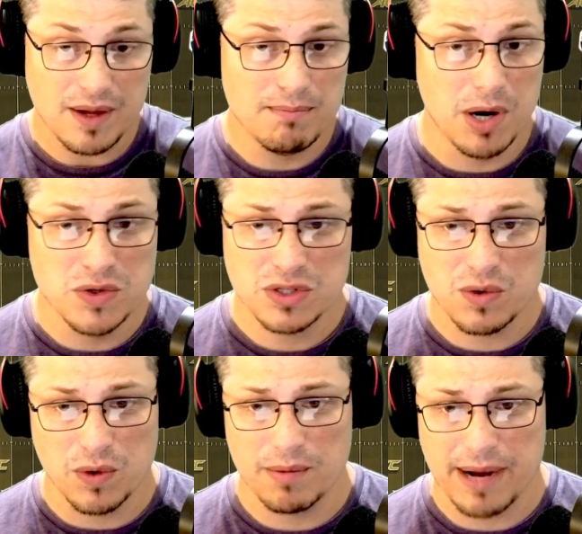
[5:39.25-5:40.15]
most
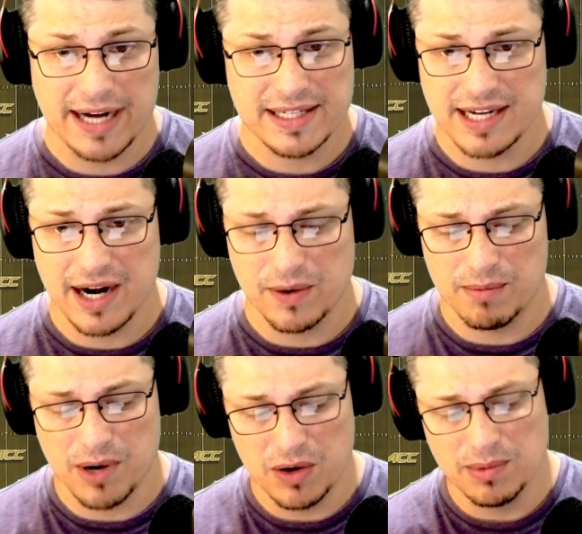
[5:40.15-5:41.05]
quarterbacks now are
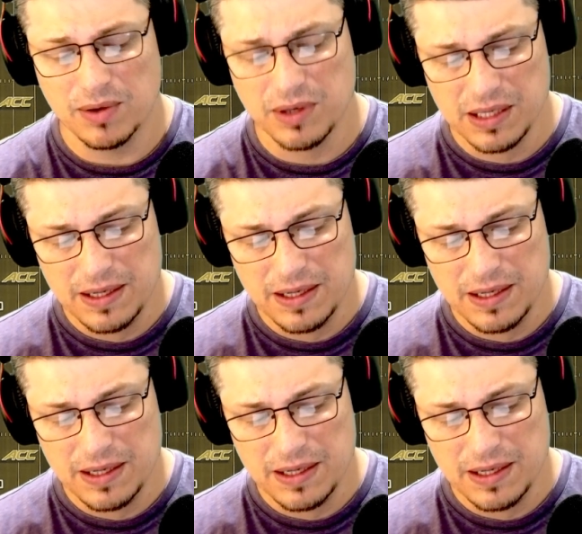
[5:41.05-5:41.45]
mobile.